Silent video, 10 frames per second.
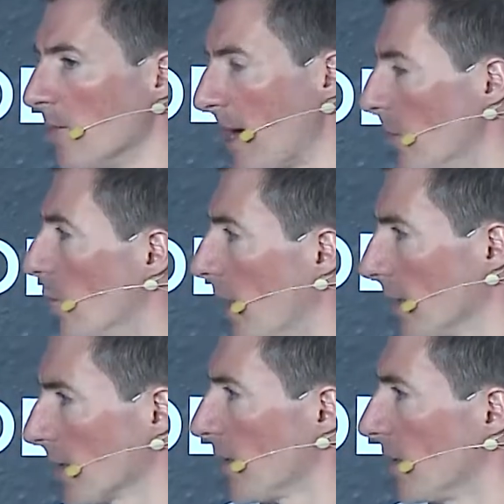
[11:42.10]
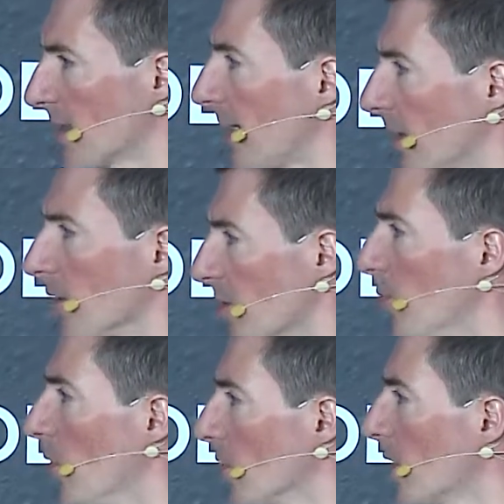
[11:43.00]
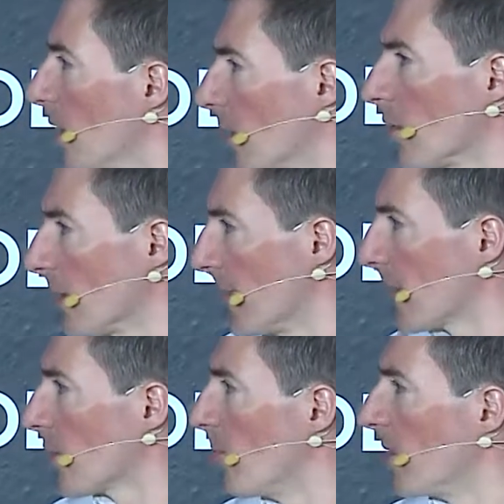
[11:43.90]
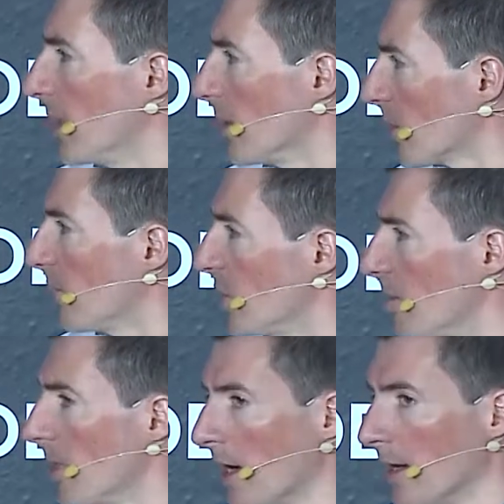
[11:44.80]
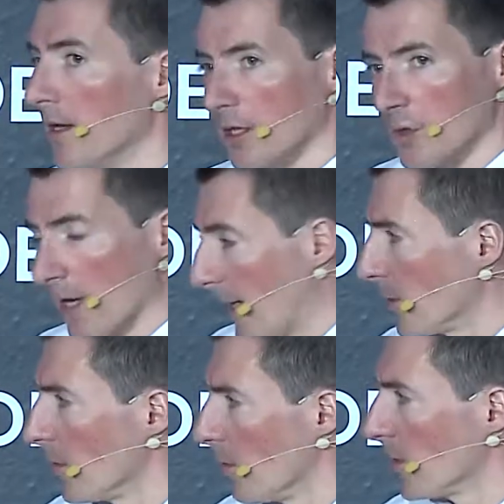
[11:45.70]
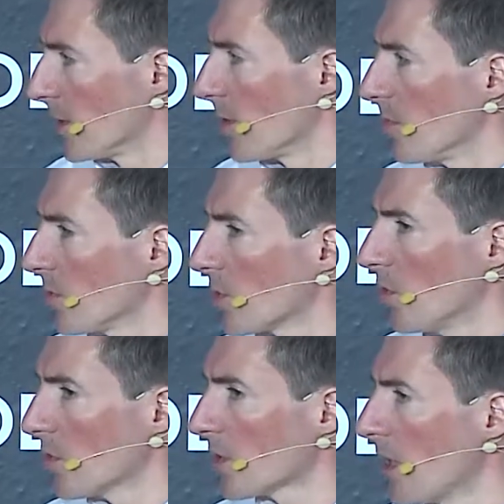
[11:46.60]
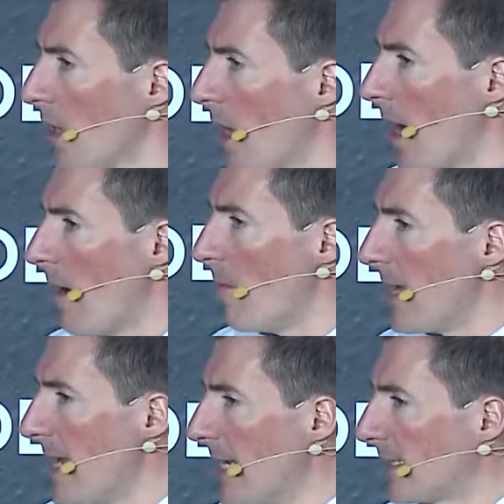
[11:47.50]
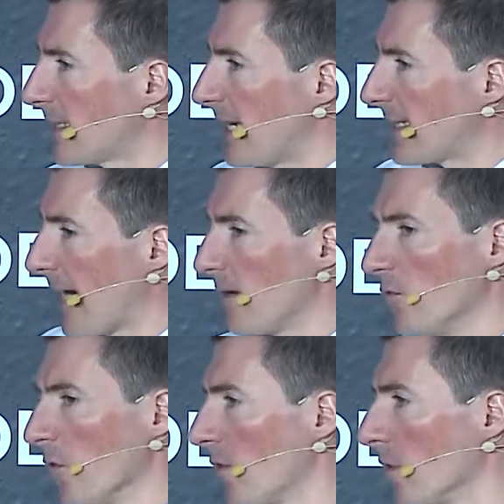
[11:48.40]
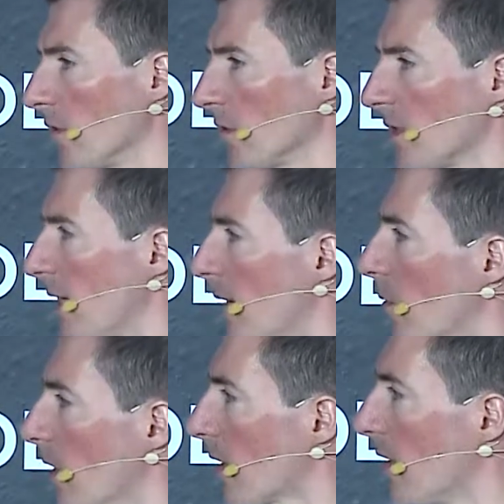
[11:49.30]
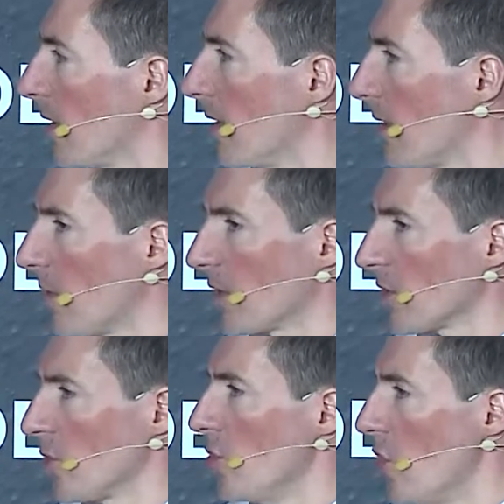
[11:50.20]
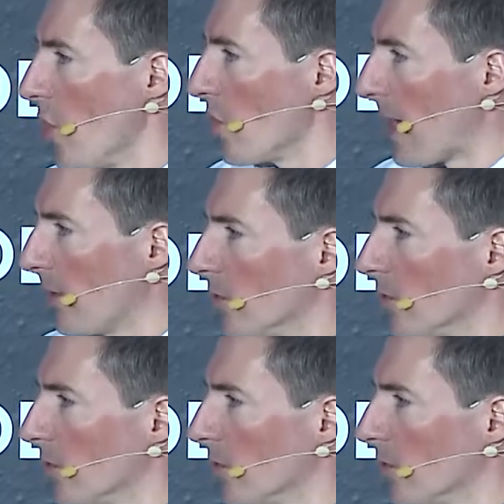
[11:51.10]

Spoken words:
payment rails that the settler supports, currently XRP and Swift GPI. You can add other ones, it's open source. It's kind of orthogonal to the network. The network doesn't know how you're